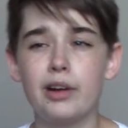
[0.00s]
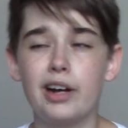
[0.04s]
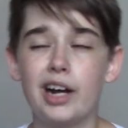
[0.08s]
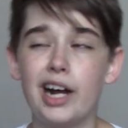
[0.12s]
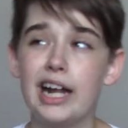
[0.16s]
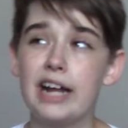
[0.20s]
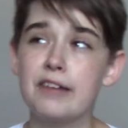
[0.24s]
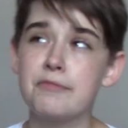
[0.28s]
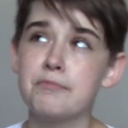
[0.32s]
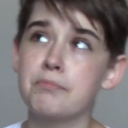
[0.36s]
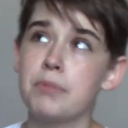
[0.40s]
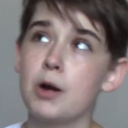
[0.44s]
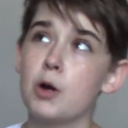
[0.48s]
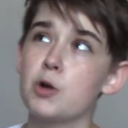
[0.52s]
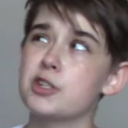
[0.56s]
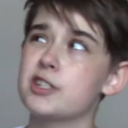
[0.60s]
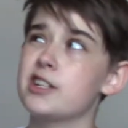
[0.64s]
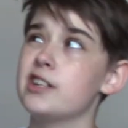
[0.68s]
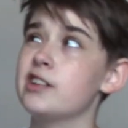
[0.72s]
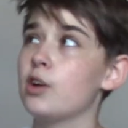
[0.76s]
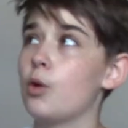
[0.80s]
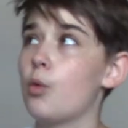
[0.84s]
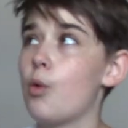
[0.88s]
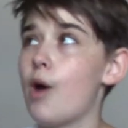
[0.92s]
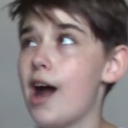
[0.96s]
I haven't posted
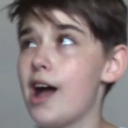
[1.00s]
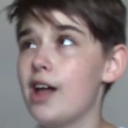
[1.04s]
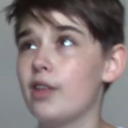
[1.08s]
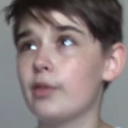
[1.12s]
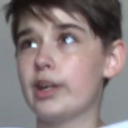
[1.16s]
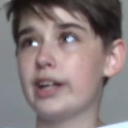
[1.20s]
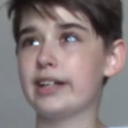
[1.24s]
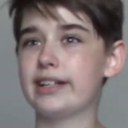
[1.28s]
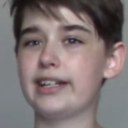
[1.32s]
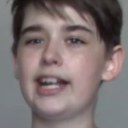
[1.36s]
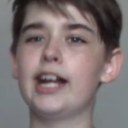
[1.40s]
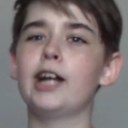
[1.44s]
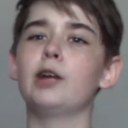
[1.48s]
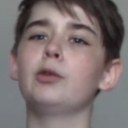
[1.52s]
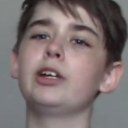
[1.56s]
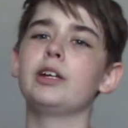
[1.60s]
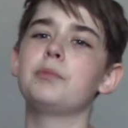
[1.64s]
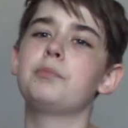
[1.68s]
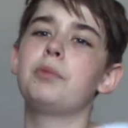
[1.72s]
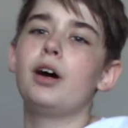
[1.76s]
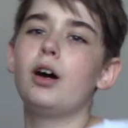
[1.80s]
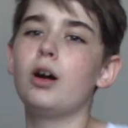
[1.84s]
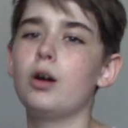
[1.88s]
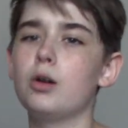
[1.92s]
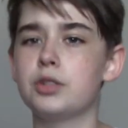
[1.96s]
in a while, and I can't really
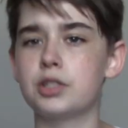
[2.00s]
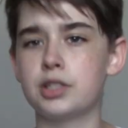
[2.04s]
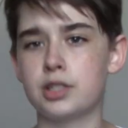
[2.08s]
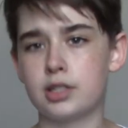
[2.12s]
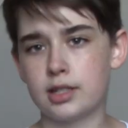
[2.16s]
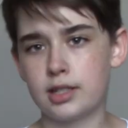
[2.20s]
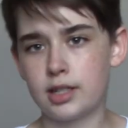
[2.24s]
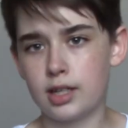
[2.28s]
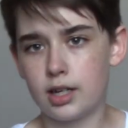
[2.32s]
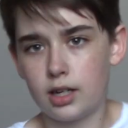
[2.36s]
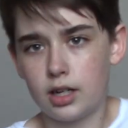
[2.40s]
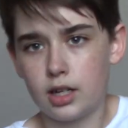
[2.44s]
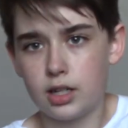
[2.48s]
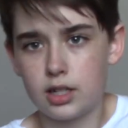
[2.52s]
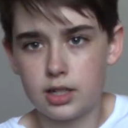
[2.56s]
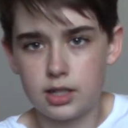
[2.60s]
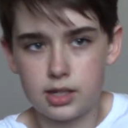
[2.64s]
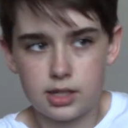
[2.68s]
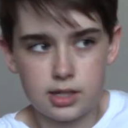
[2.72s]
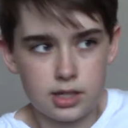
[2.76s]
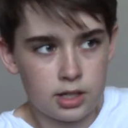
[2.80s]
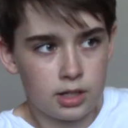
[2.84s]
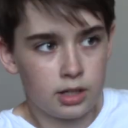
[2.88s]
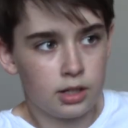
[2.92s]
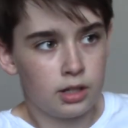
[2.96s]
post
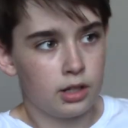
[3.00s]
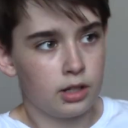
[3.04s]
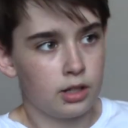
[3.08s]
because